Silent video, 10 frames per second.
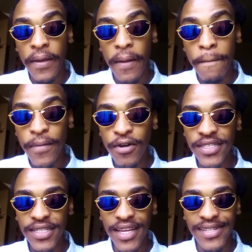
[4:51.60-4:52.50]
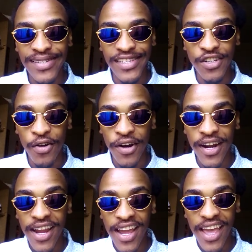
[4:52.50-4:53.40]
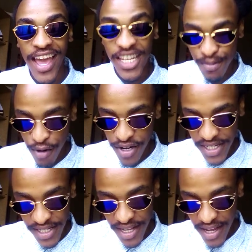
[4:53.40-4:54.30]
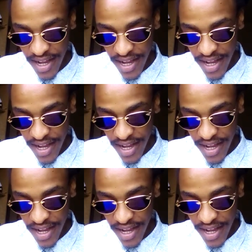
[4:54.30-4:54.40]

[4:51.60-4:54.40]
imports exceed your exports,